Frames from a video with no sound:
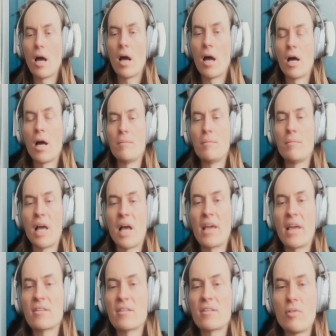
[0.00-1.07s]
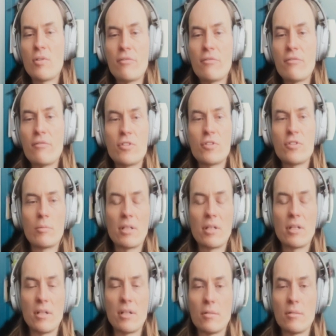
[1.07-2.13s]
I guess only the future
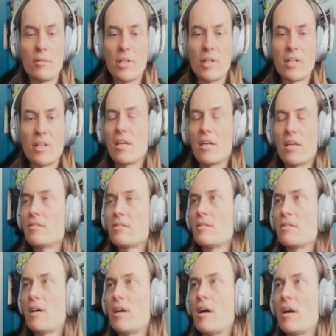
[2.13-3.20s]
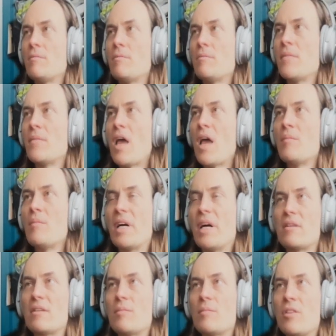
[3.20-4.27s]
will tell us.
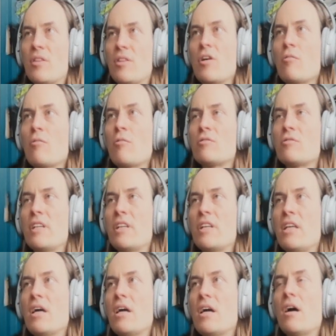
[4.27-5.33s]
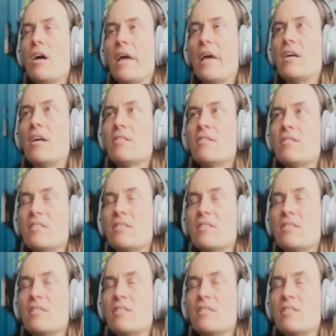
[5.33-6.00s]
But the goal was really enhancing